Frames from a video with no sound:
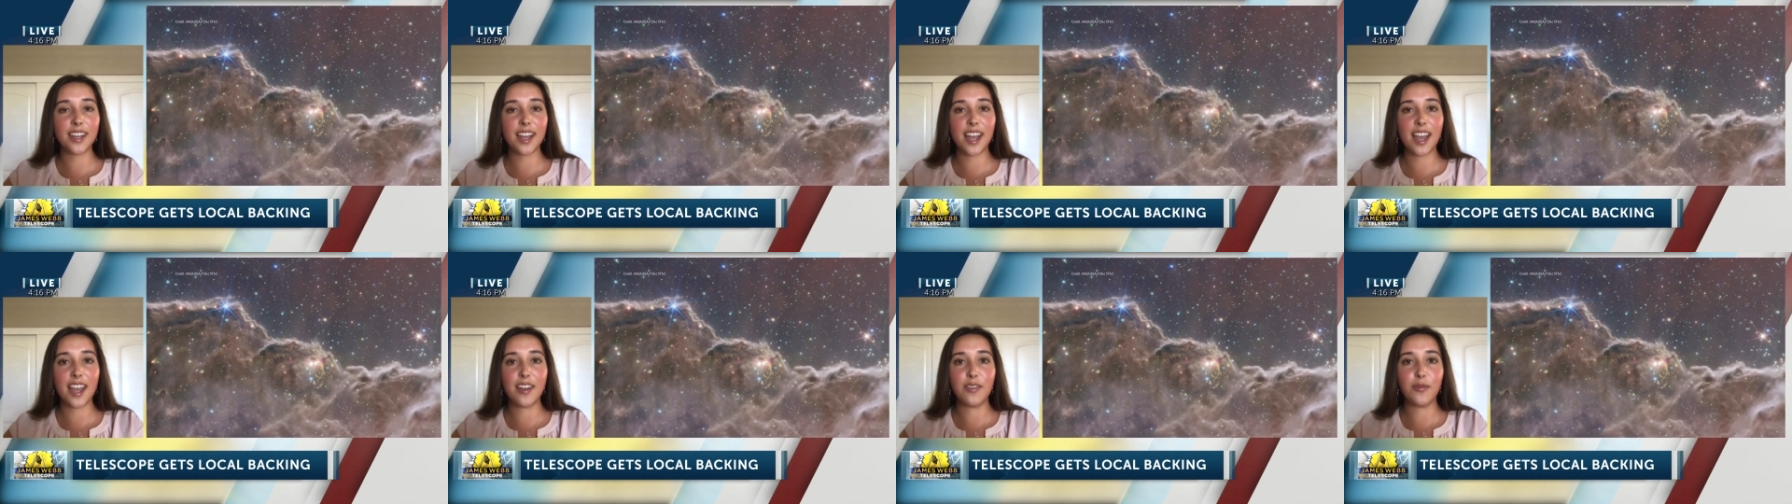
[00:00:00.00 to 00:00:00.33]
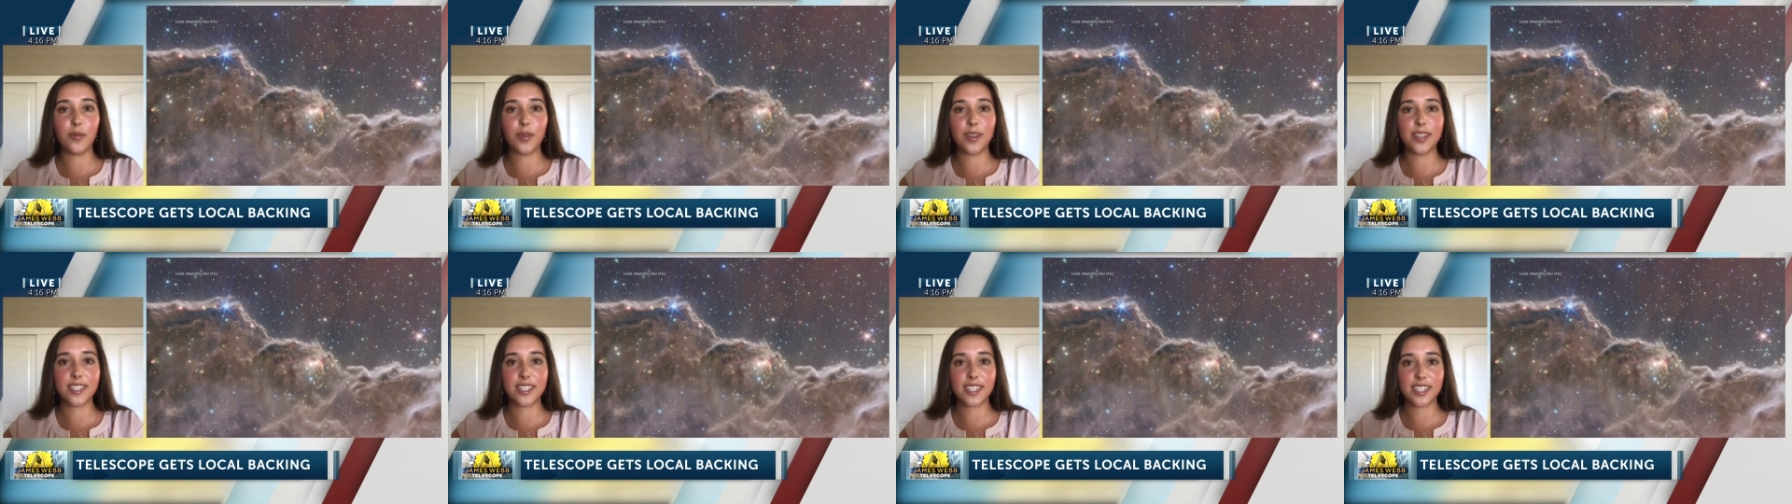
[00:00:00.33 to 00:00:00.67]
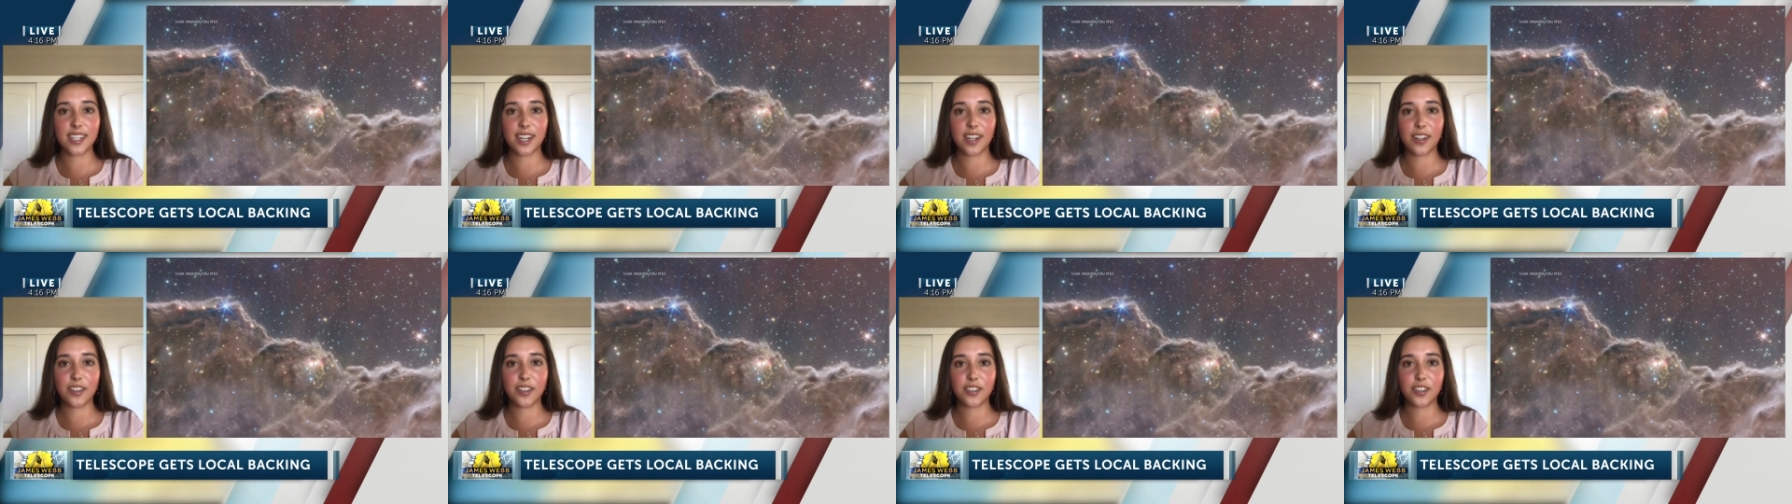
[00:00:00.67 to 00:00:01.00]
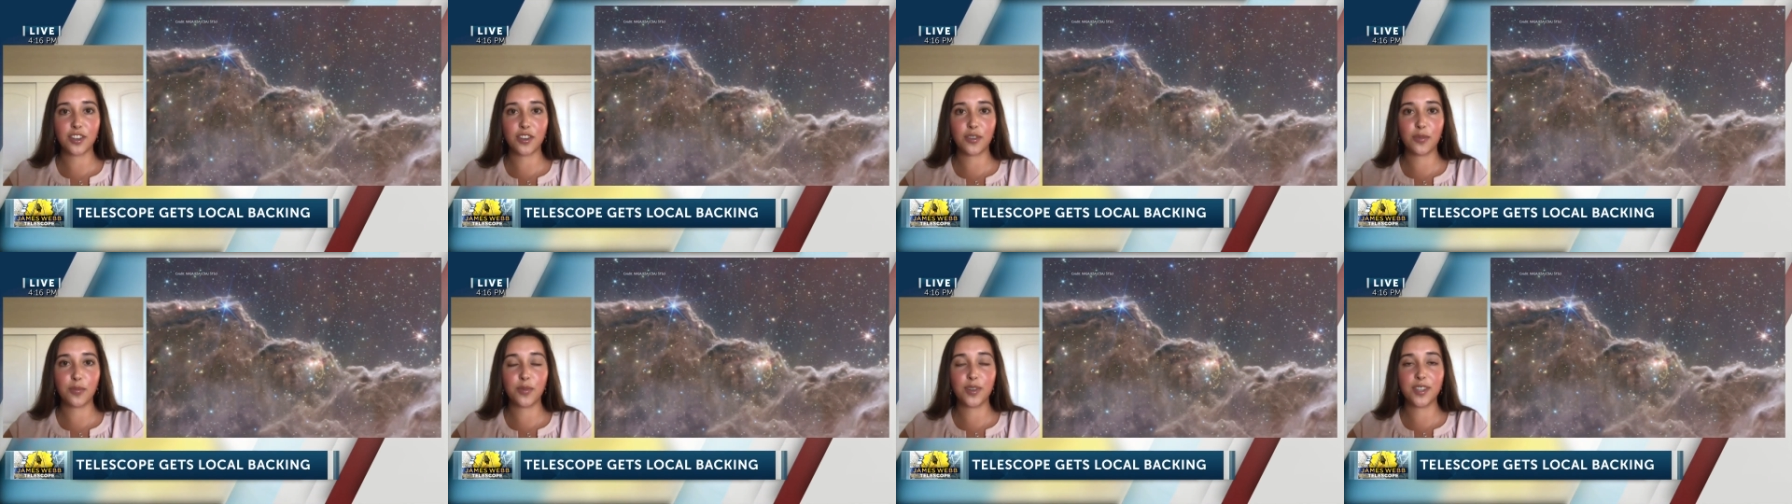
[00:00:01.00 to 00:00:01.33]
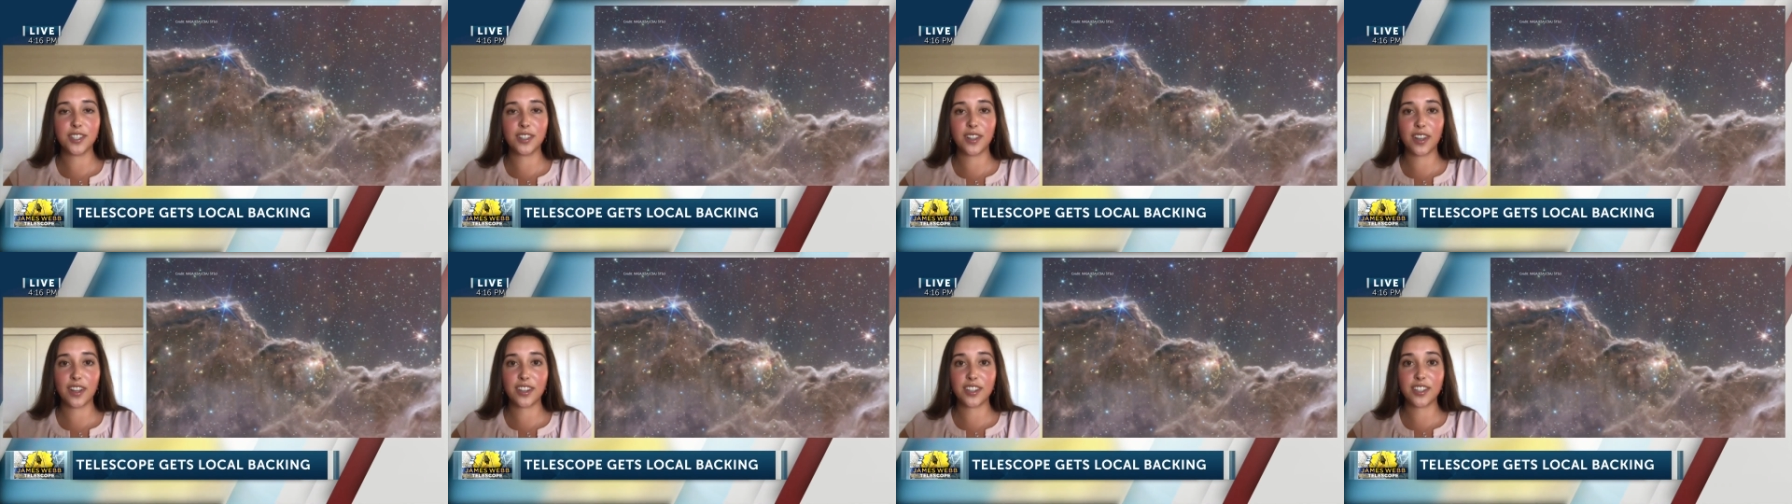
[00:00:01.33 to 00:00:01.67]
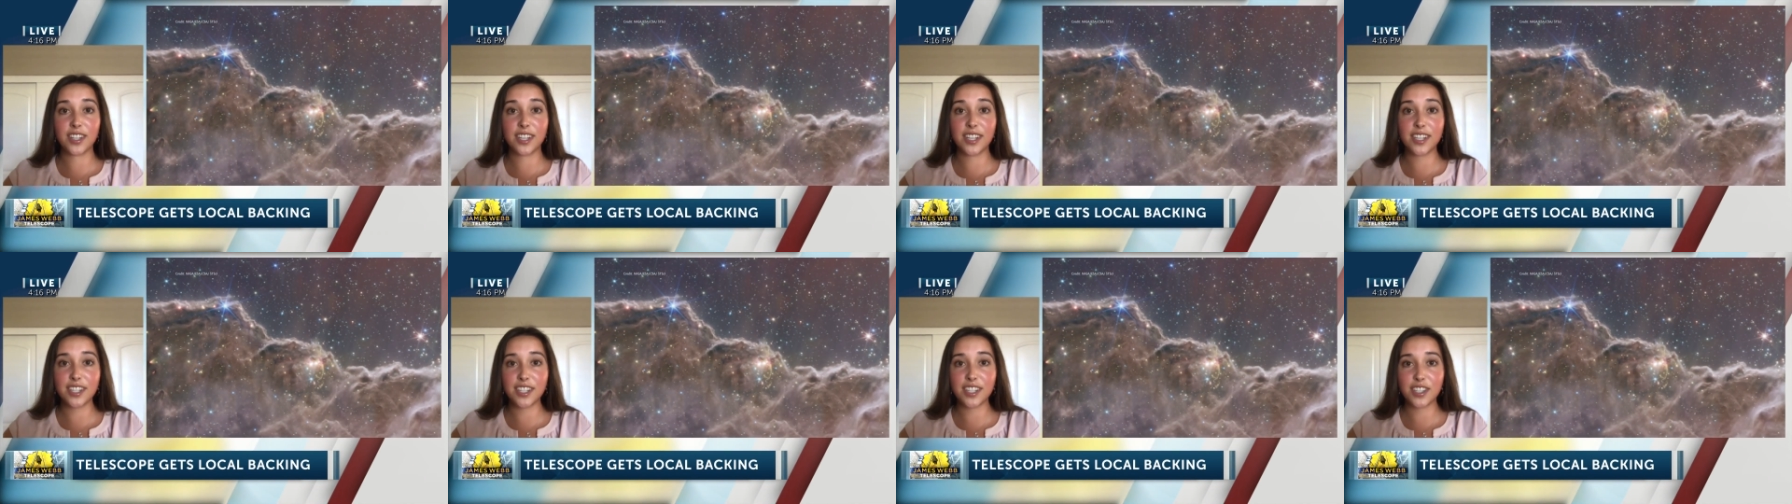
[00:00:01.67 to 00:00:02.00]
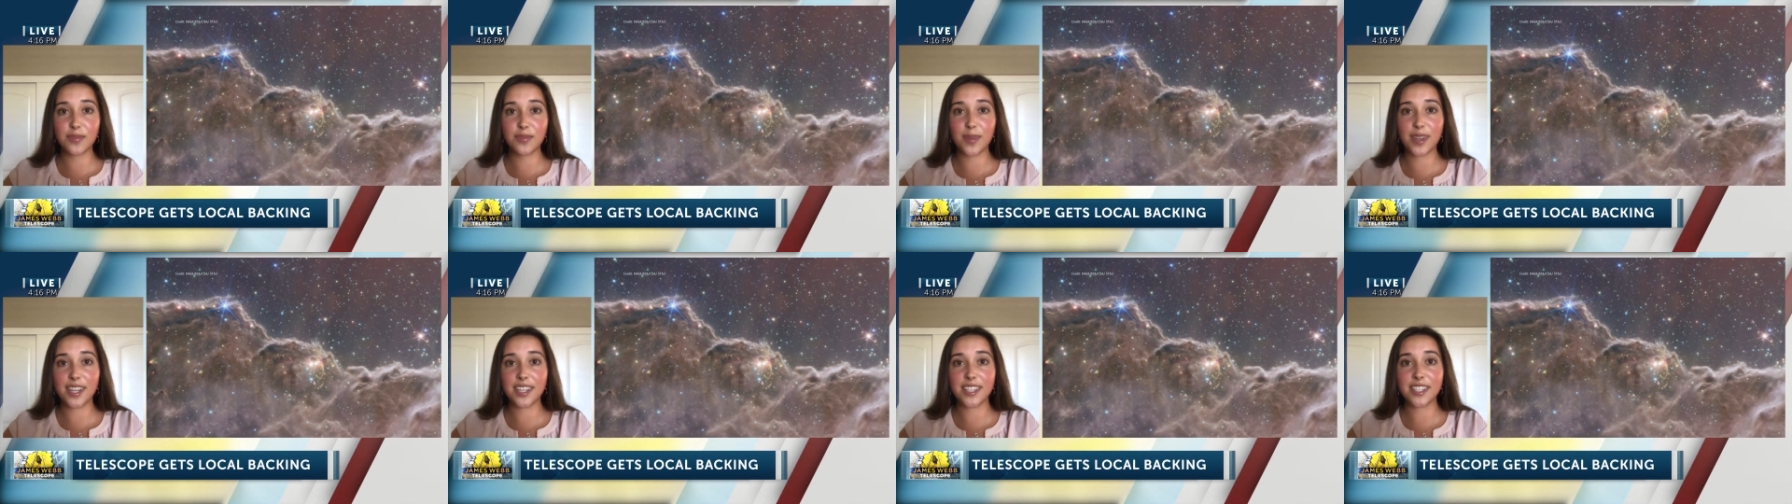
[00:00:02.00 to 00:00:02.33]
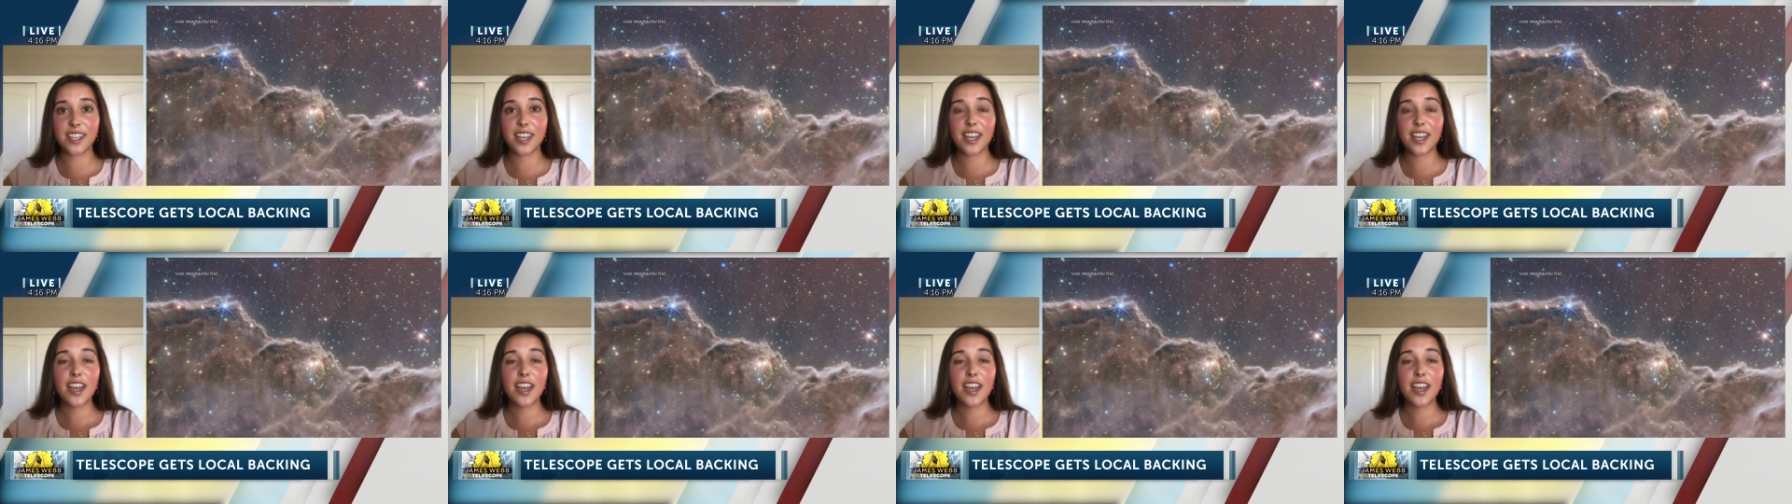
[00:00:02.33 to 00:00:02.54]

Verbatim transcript: And once the telescope was launched into space,